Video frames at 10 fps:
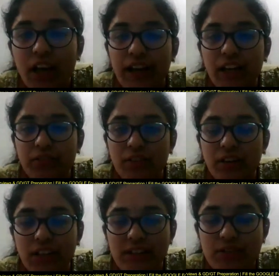and I
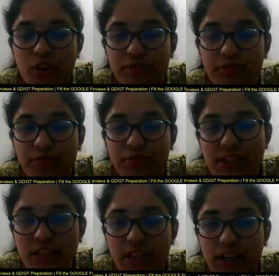worked as a software
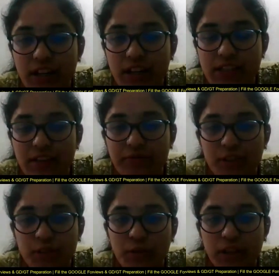engineer in HCL
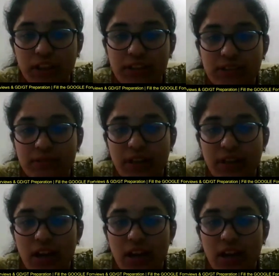for 2 years.